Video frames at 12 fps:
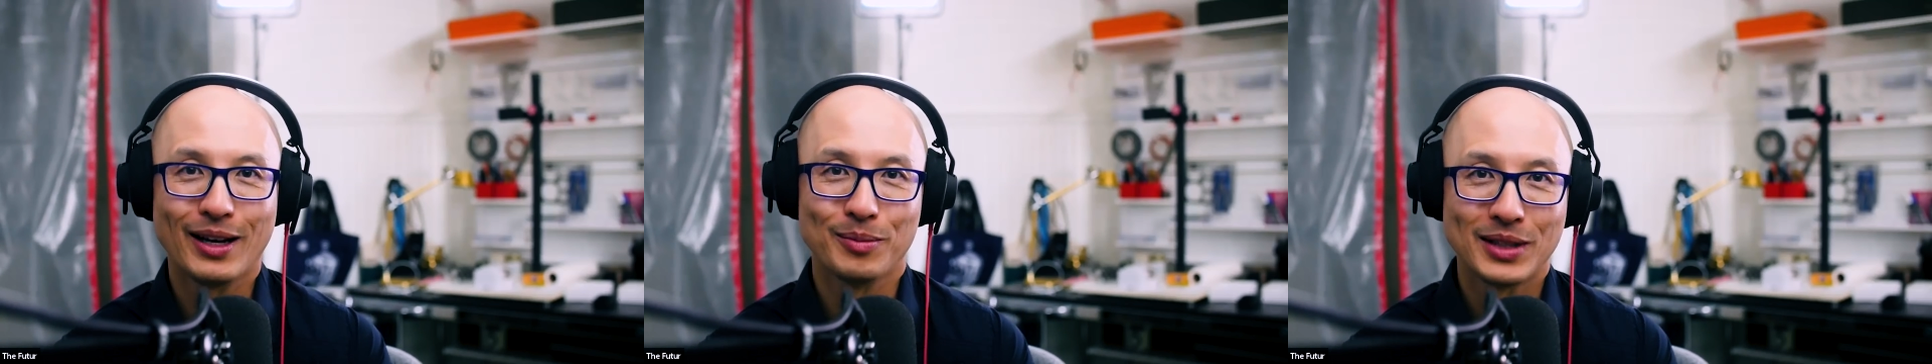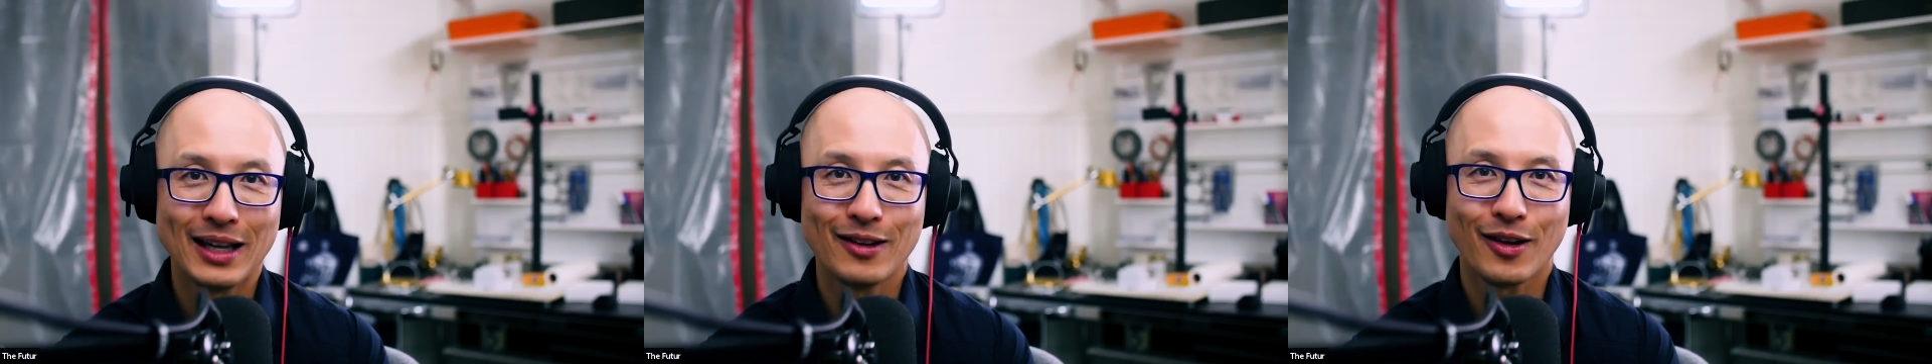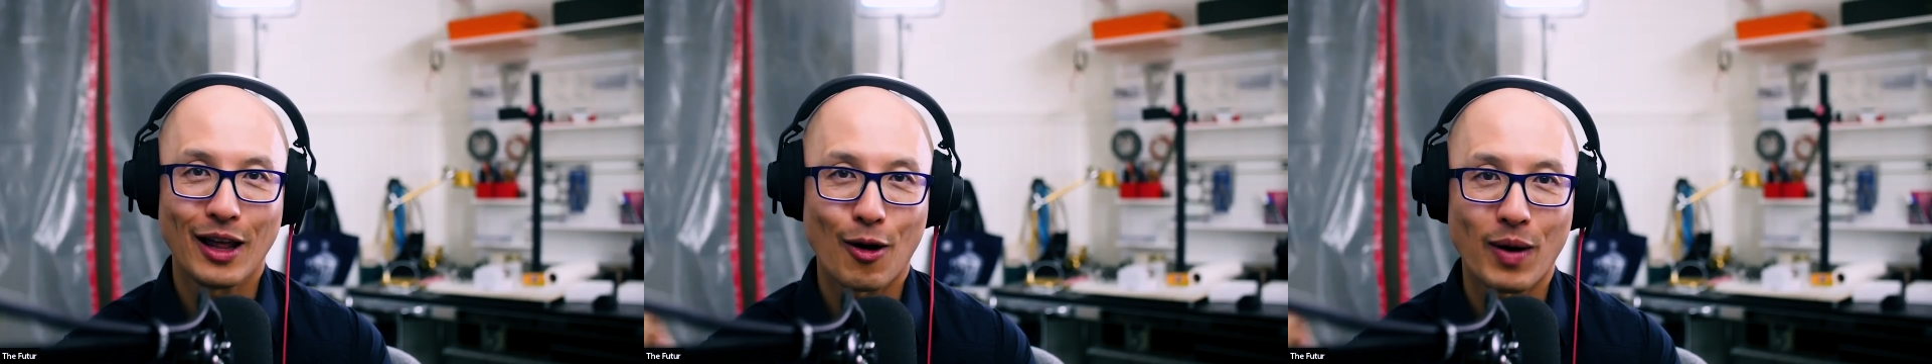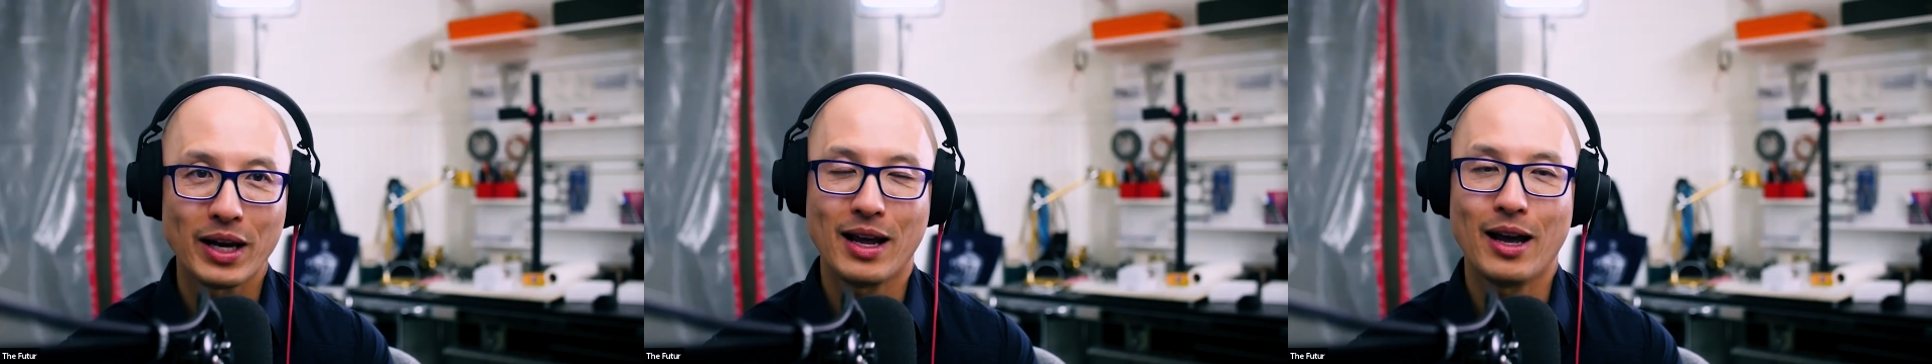I'm telling you that
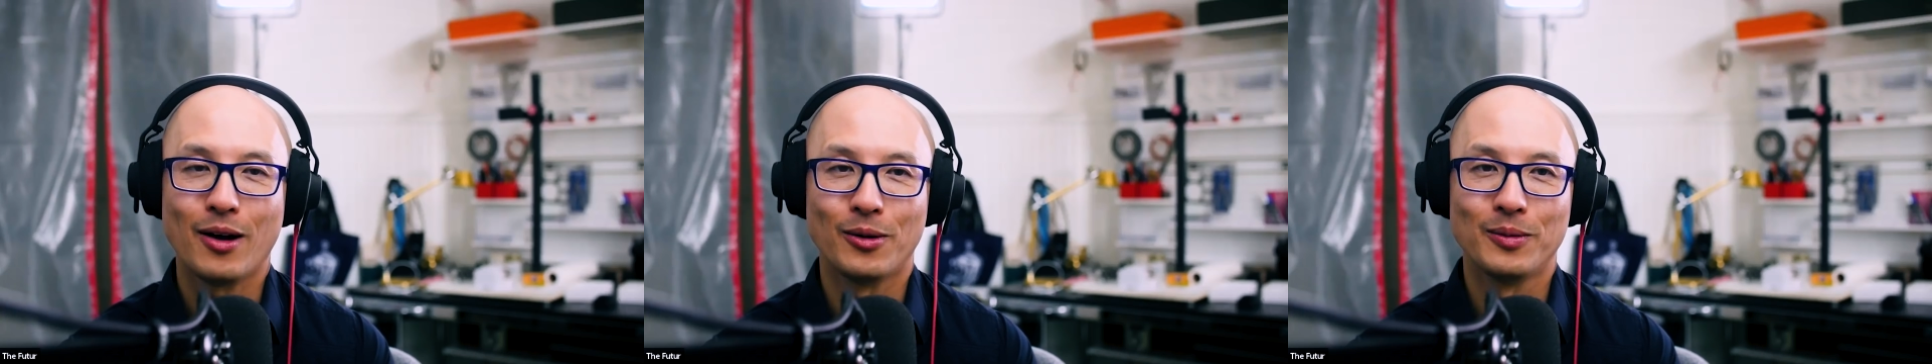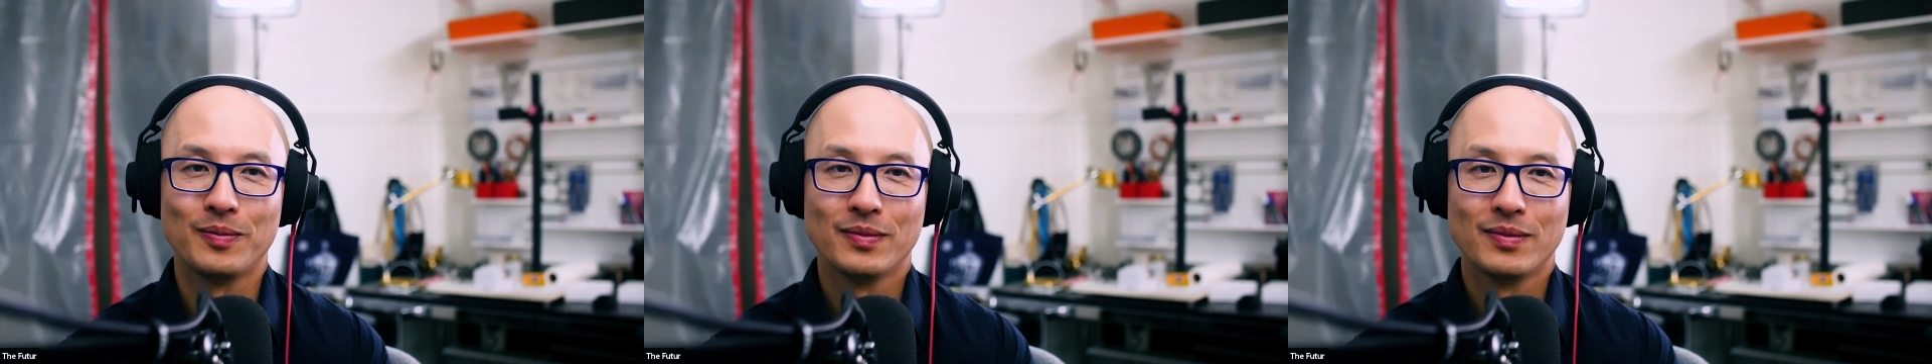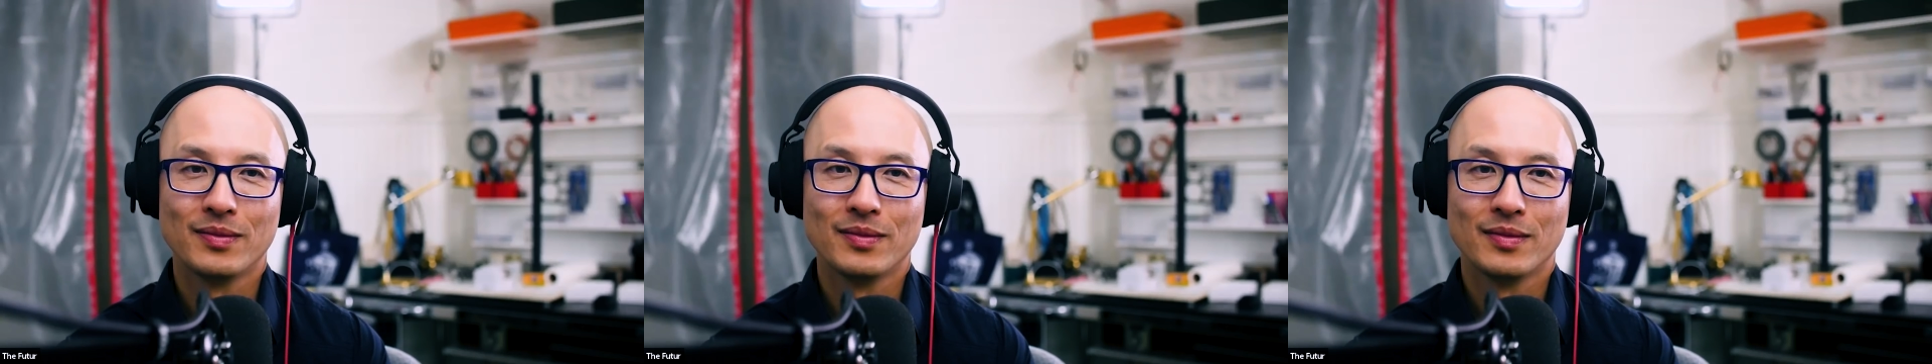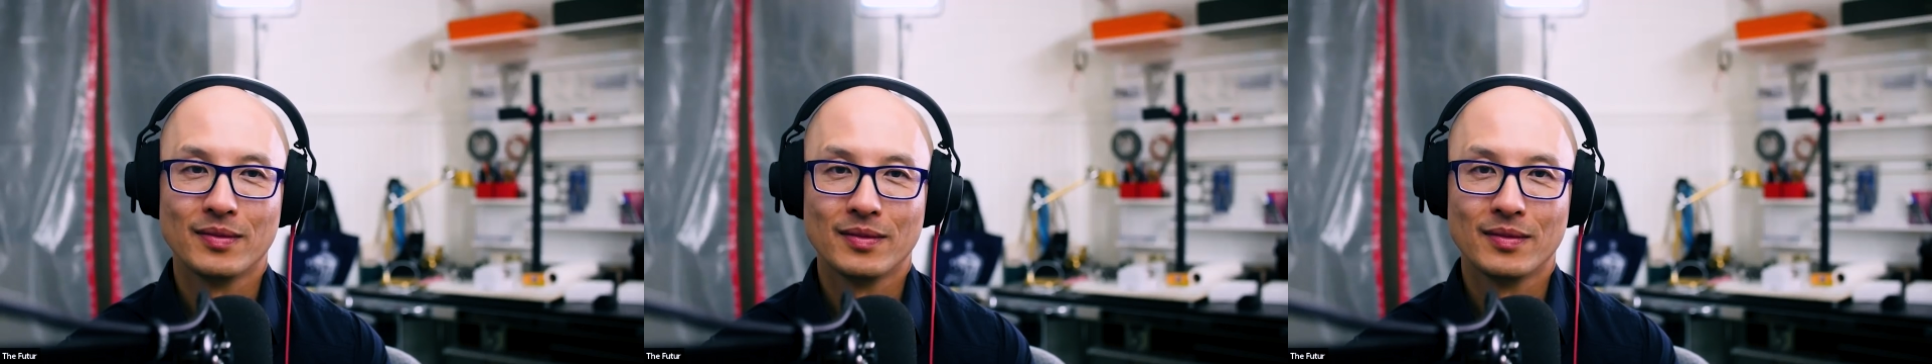right now.
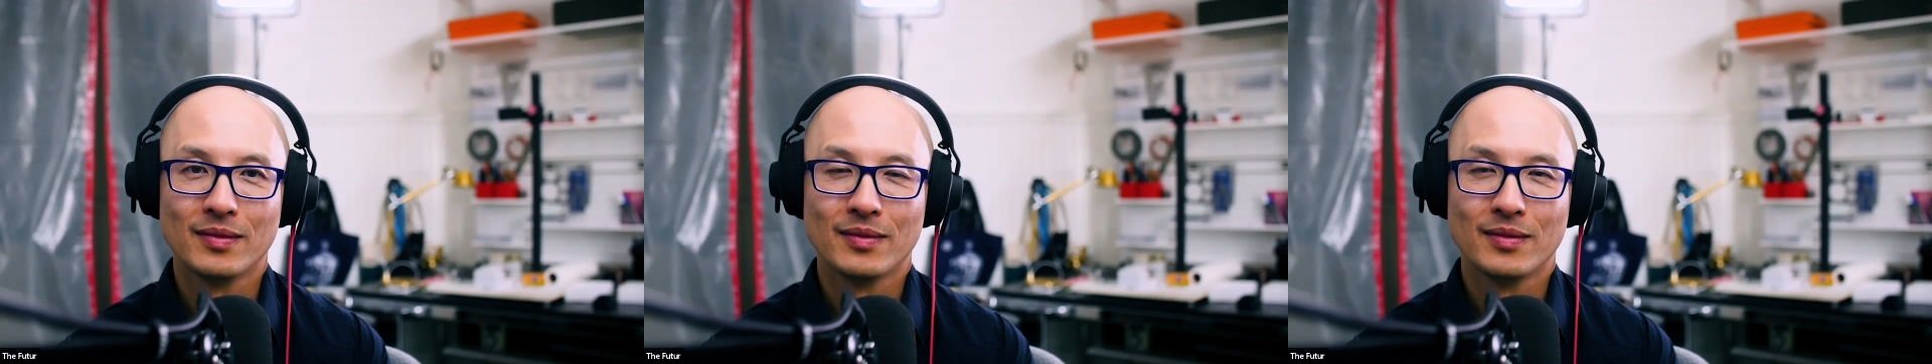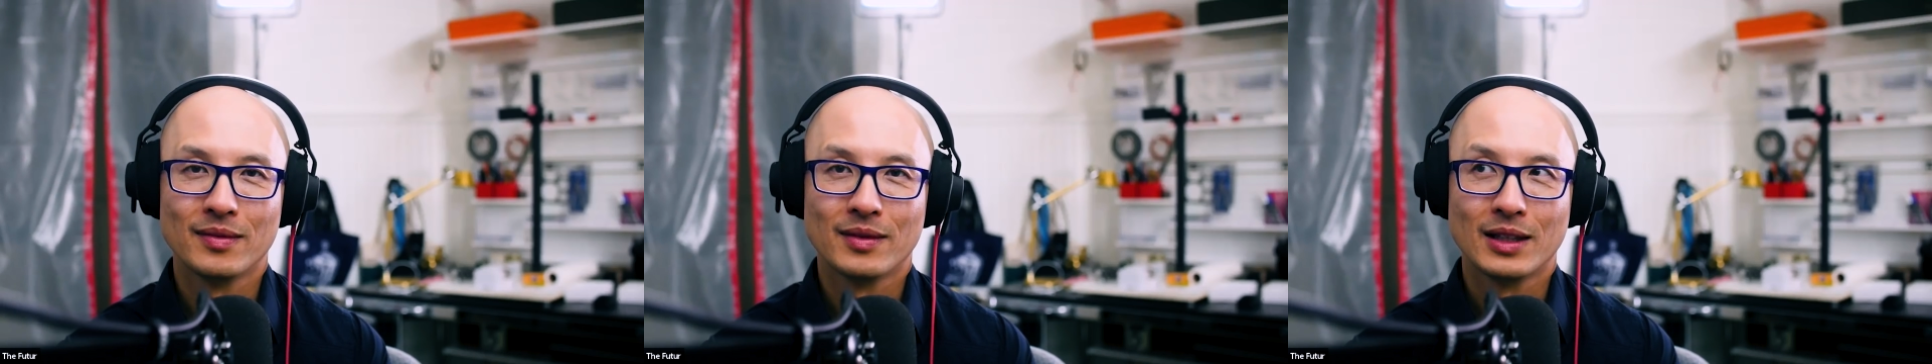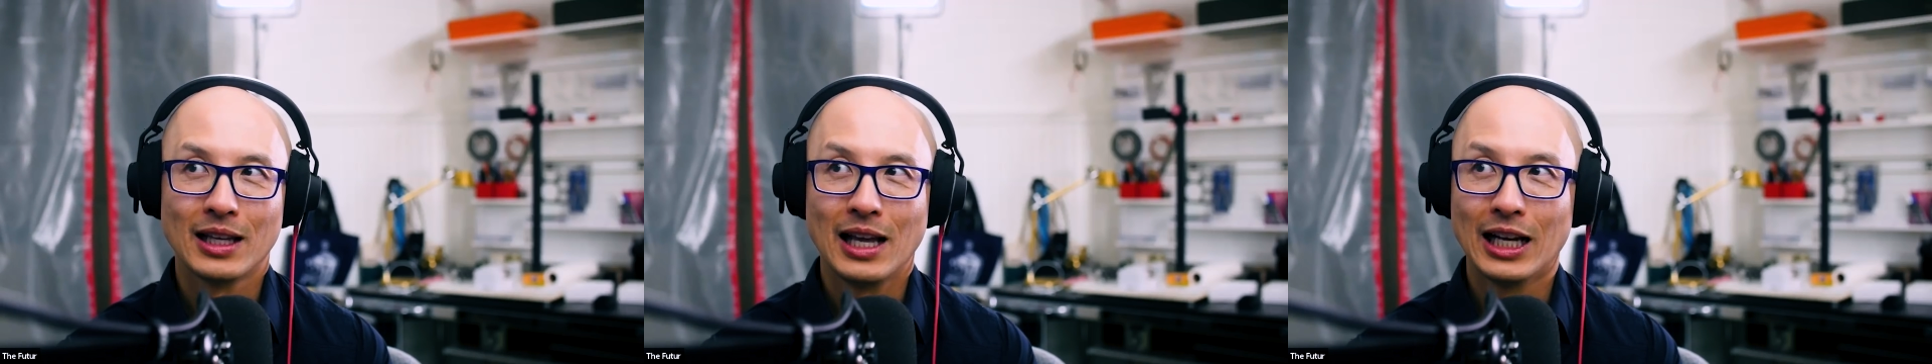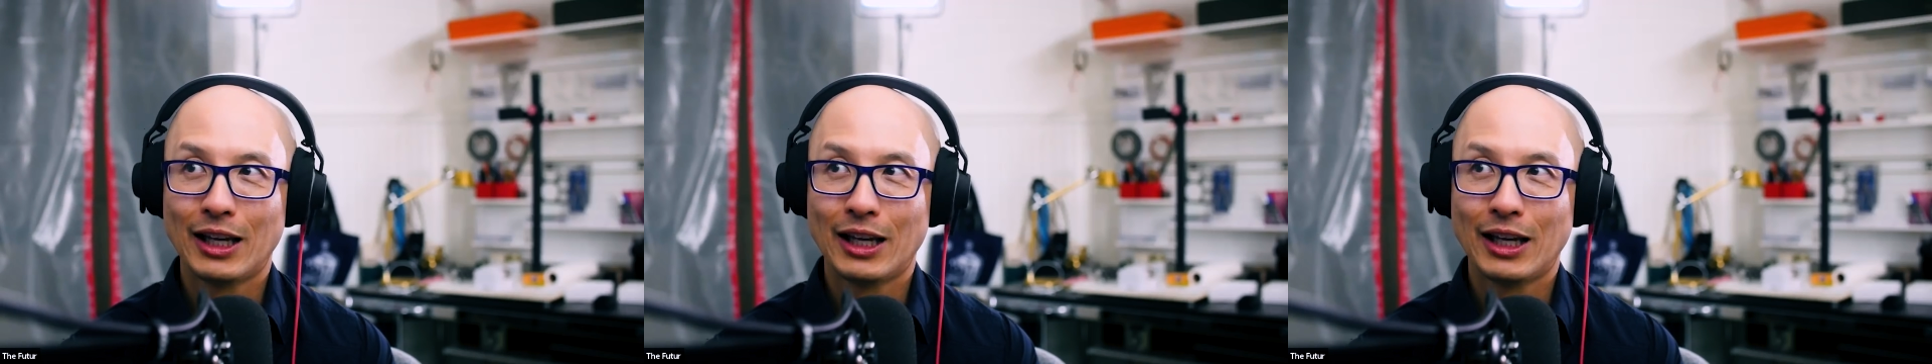I'll